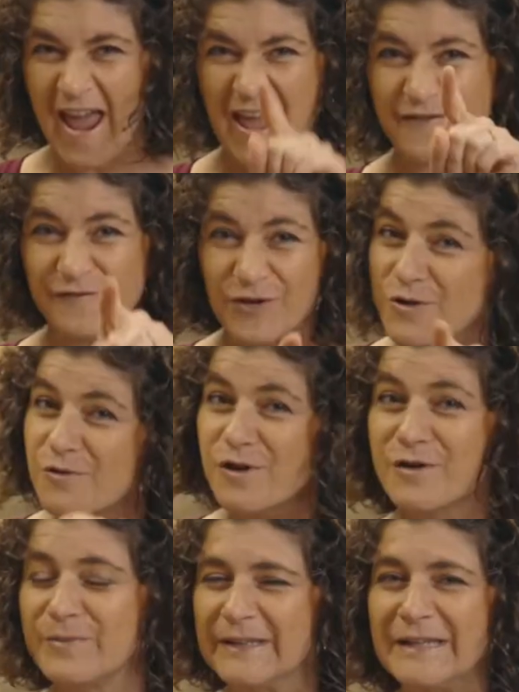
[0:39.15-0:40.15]
If you are
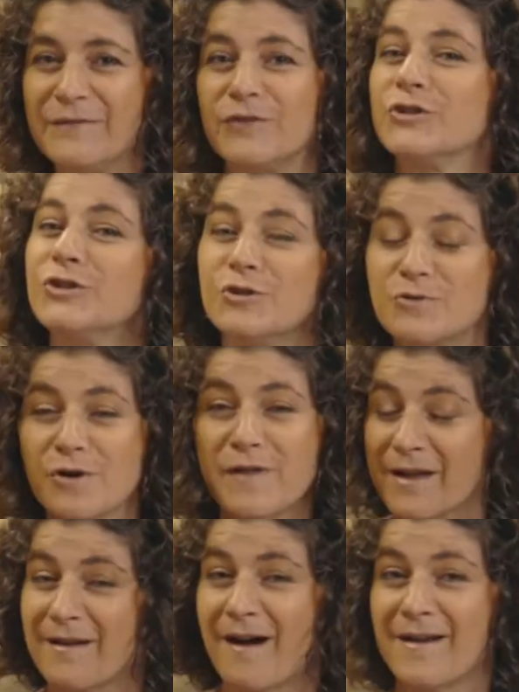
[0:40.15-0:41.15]
a believer, do you know
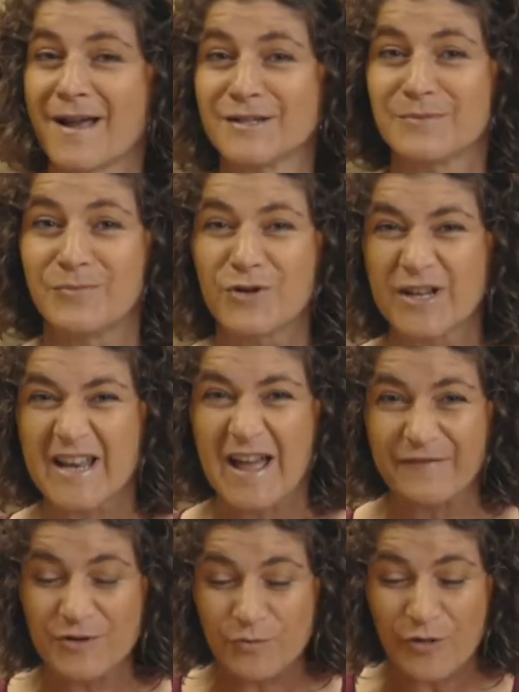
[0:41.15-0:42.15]
that God has a book in
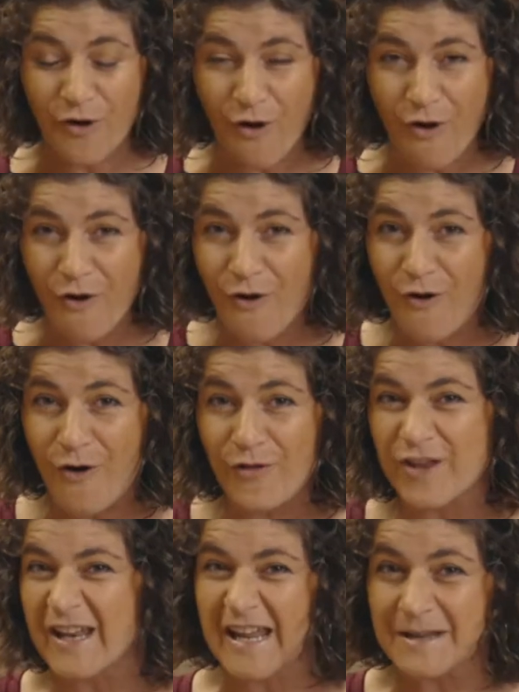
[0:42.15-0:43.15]
heaven with all
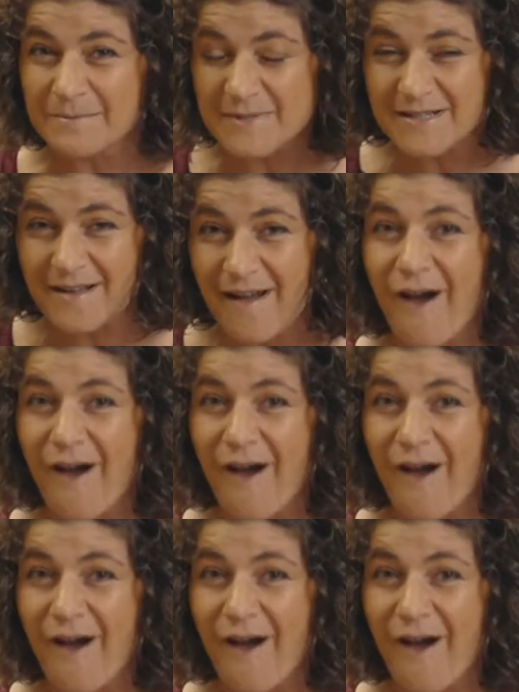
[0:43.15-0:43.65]
the names